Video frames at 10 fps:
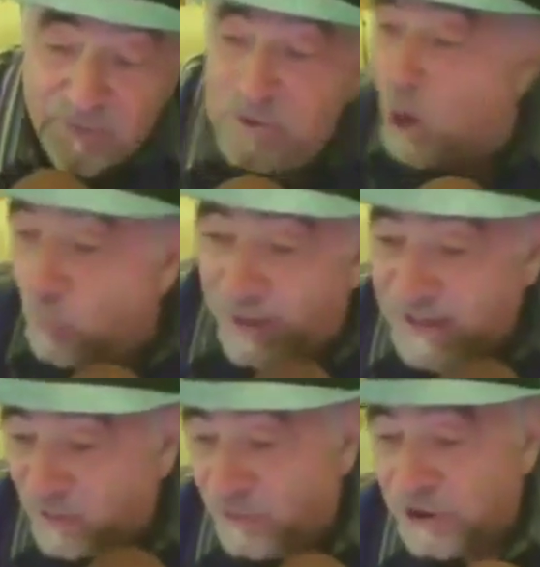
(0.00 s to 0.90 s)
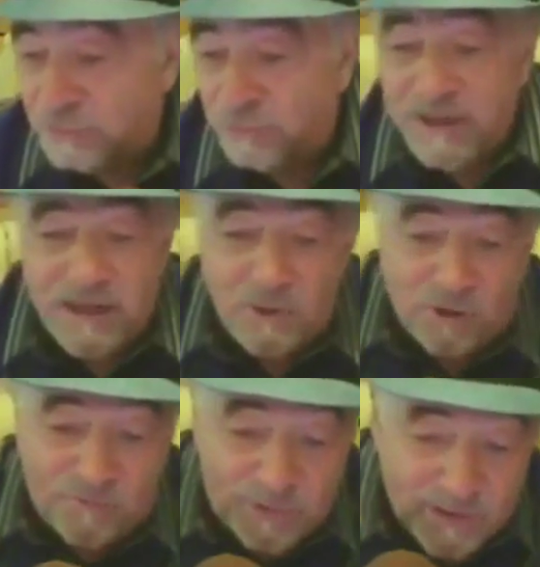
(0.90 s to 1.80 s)
Nobody can reach Reid
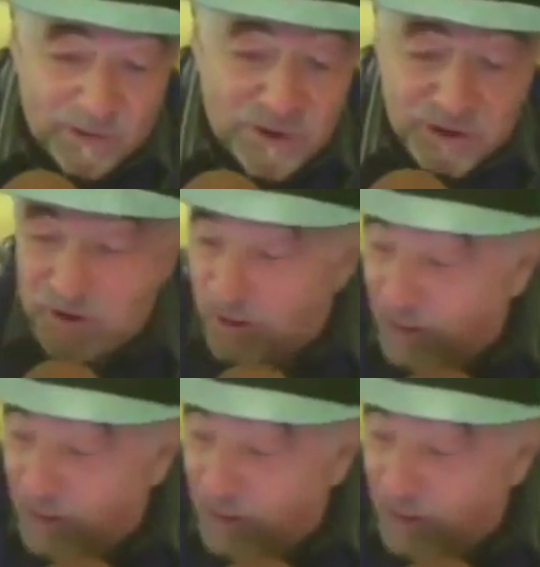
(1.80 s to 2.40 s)
or Pelosi